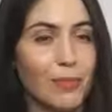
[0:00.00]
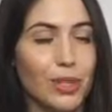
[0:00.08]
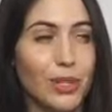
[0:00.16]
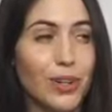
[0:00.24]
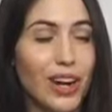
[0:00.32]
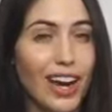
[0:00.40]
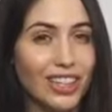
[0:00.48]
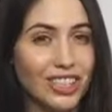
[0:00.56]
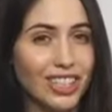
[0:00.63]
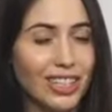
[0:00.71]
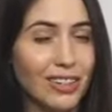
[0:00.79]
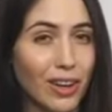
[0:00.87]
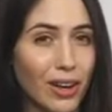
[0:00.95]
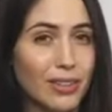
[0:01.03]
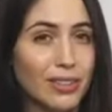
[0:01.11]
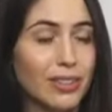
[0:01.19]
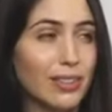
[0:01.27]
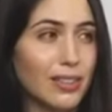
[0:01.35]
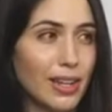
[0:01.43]
But you're actually
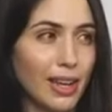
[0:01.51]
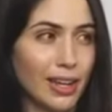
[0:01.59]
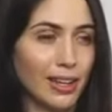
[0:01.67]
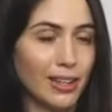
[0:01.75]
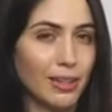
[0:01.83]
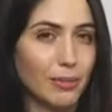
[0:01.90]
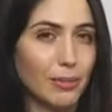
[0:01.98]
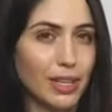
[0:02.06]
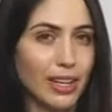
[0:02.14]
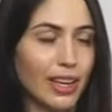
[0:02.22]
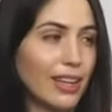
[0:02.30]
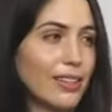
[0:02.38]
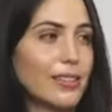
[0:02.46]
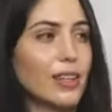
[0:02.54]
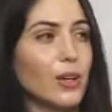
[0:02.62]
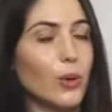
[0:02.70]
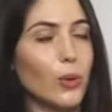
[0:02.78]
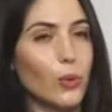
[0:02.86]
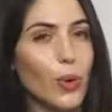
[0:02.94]
not done, because
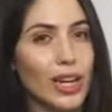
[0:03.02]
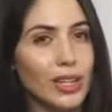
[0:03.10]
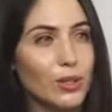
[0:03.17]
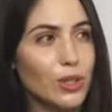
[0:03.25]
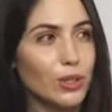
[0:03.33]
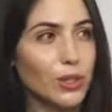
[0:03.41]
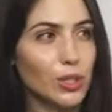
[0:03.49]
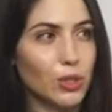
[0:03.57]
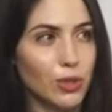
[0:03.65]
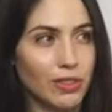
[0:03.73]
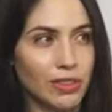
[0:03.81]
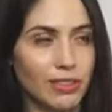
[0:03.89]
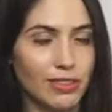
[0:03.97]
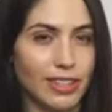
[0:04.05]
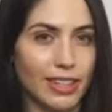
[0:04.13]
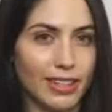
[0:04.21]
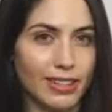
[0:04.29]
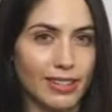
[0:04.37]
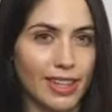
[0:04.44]
when you took the derivative of
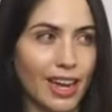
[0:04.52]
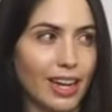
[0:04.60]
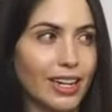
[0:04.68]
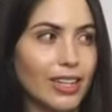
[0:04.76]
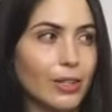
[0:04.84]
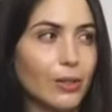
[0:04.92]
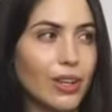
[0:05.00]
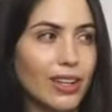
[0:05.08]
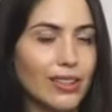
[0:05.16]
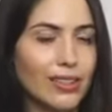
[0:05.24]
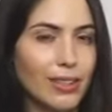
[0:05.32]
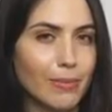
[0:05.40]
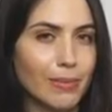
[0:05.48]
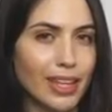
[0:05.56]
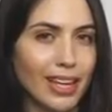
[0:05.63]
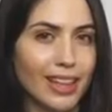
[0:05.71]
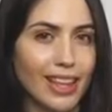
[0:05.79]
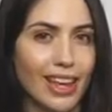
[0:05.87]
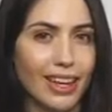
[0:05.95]
the inside, you got
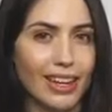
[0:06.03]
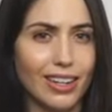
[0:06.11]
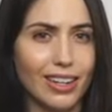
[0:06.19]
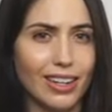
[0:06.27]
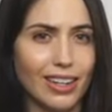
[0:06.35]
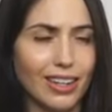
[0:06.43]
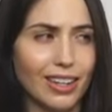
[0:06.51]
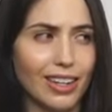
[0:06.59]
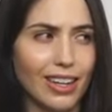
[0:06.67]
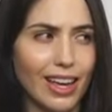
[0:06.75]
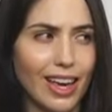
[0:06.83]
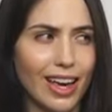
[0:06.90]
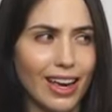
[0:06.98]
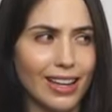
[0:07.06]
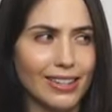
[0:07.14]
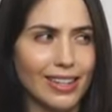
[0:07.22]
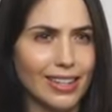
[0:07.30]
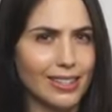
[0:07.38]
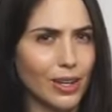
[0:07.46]
something that
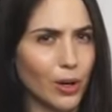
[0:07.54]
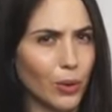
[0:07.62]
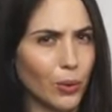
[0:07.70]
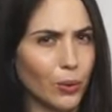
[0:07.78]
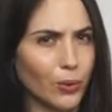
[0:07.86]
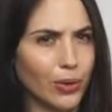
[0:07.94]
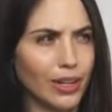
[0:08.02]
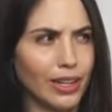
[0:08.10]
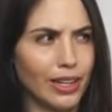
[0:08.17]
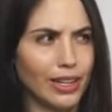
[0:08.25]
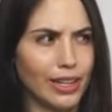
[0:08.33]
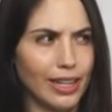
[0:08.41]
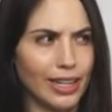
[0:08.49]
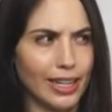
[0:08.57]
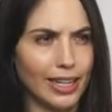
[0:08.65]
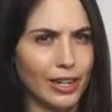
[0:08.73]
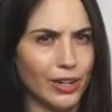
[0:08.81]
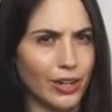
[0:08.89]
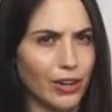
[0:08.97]
has its own
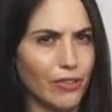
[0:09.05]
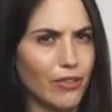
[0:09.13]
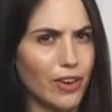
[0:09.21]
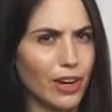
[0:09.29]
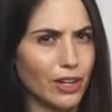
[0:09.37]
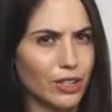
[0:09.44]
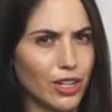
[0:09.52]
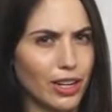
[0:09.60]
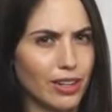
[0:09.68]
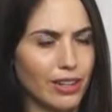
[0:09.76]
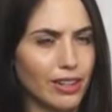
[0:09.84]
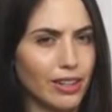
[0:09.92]
inner function.